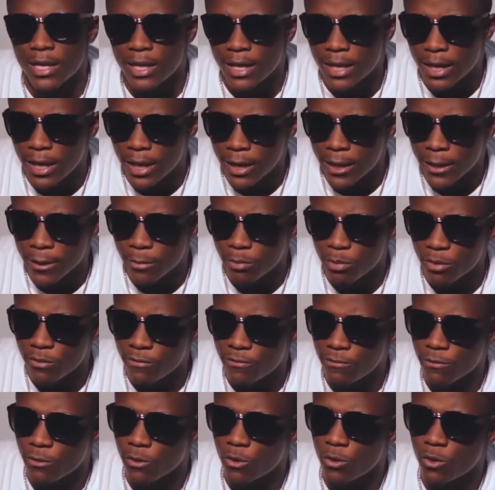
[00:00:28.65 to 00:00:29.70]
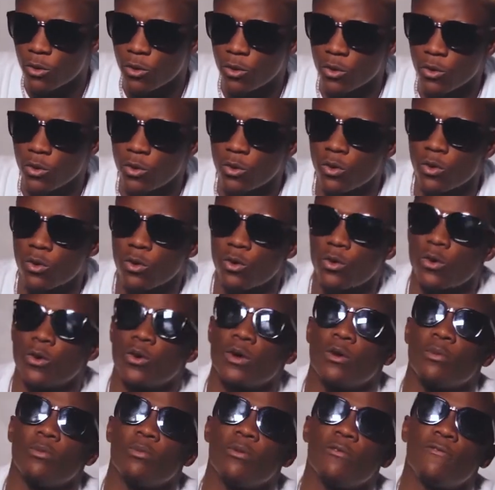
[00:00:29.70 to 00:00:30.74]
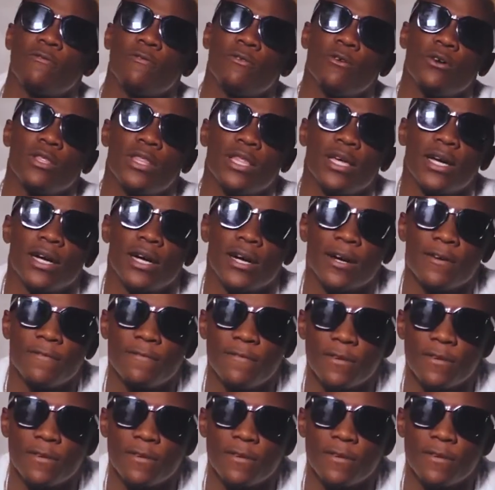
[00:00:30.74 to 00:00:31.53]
Like before the